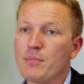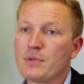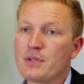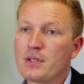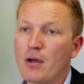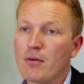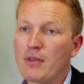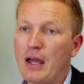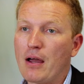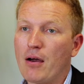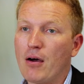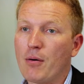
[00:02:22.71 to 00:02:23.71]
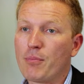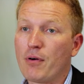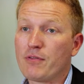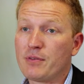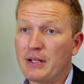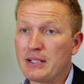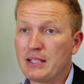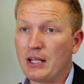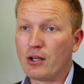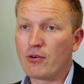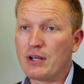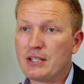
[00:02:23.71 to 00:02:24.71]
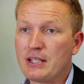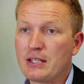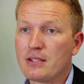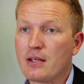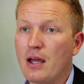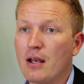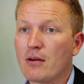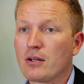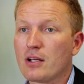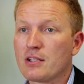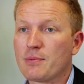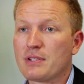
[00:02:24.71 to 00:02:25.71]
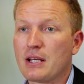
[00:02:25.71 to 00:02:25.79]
so that our profitability increases and our customer